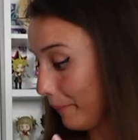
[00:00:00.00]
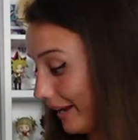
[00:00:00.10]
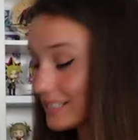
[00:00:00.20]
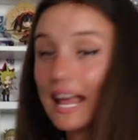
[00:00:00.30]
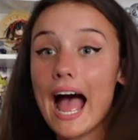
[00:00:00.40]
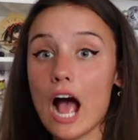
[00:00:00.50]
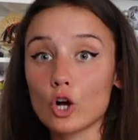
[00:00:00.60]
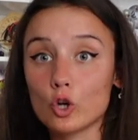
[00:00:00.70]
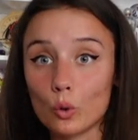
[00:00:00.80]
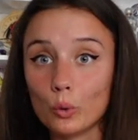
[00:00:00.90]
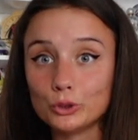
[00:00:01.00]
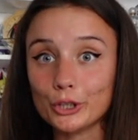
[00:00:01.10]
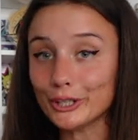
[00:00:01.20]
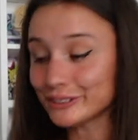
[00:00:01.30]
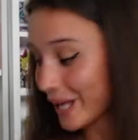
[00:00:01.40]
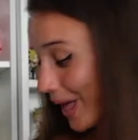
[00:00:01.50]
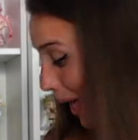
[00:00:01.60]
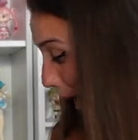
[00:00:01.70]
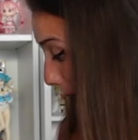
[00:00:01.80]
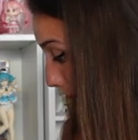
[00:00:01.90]
it's gorgeous
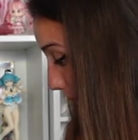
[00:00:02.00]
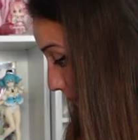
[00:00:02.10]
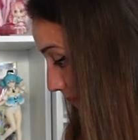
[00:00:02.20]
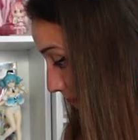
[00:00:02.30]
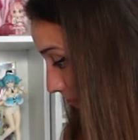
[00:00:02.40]
um,